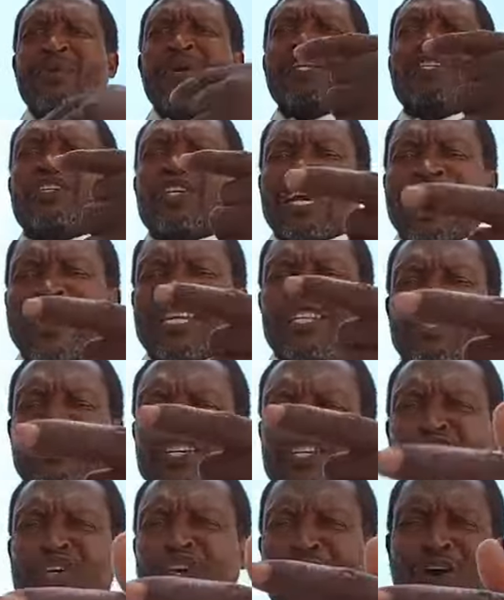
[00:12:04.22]
will
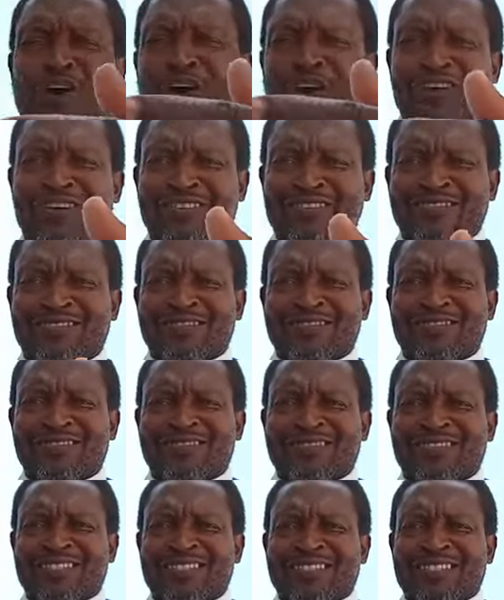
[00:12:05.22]
secure
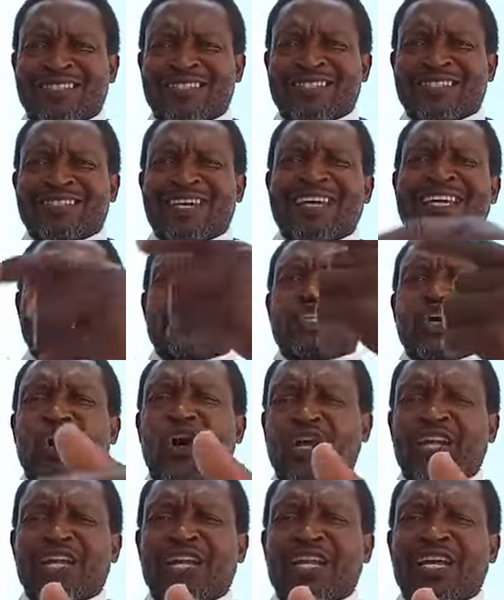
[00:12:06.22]
the
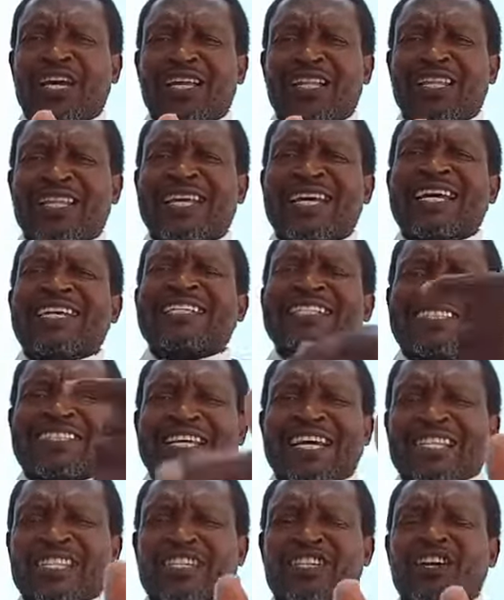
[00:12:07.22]
eternal
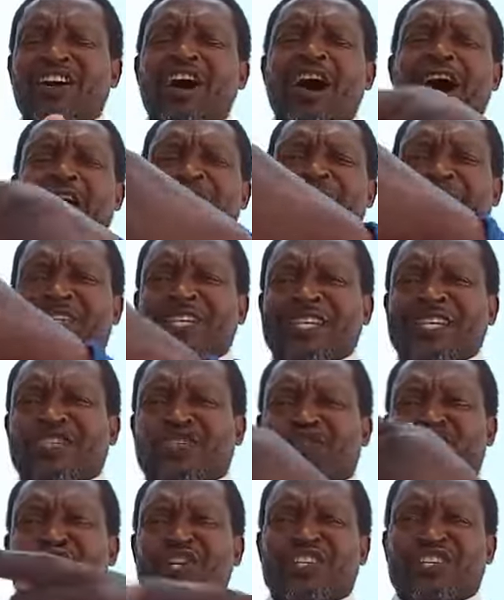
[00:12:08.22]
death of these
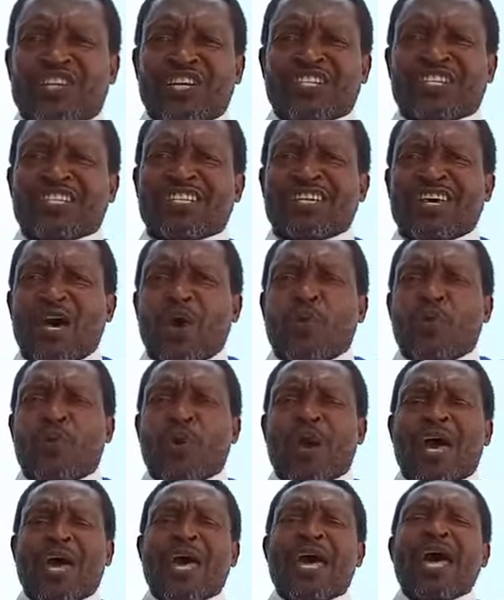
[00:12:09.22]
creatures,
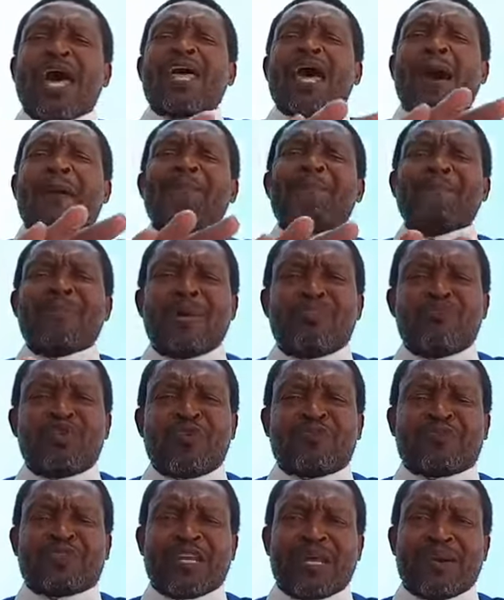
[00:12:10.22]
where a memory
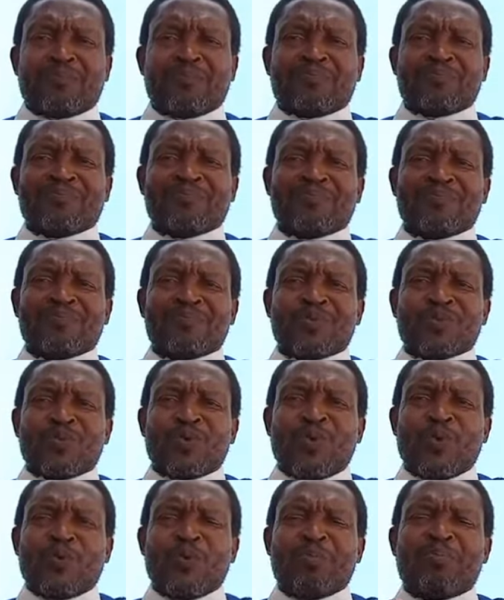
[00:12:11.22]
of them
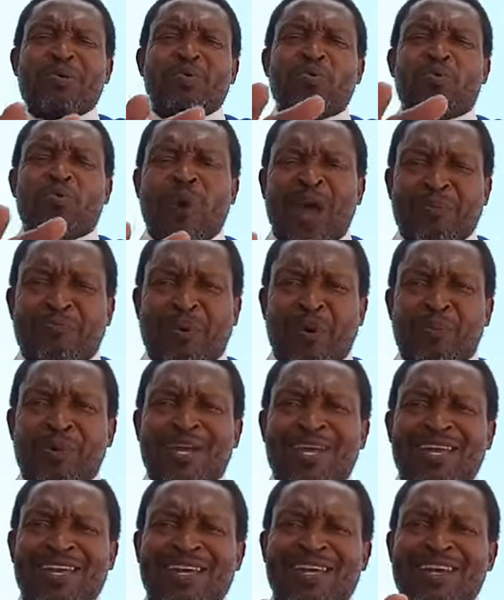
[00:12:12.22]
will be wiped
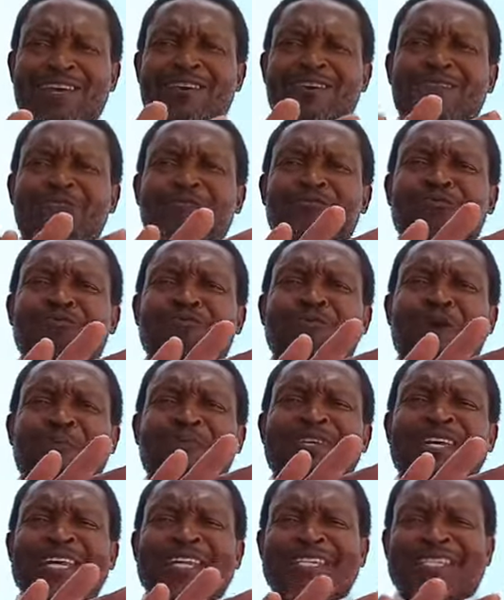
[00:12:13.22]
away from
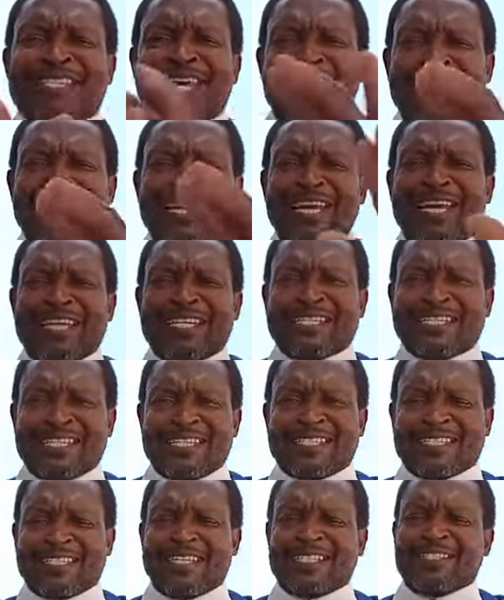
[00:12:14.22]
the entire
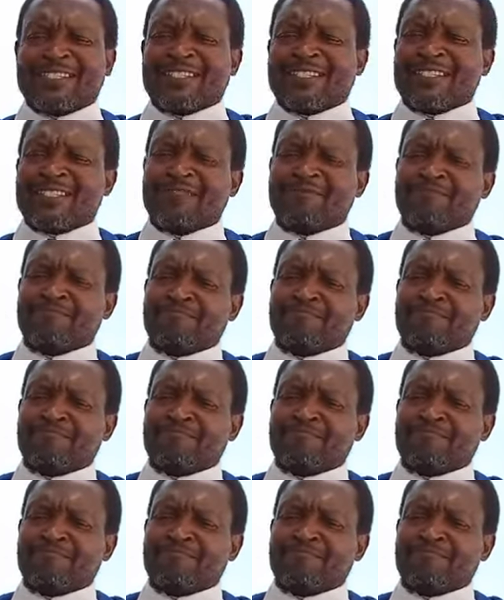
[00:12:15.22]
existence.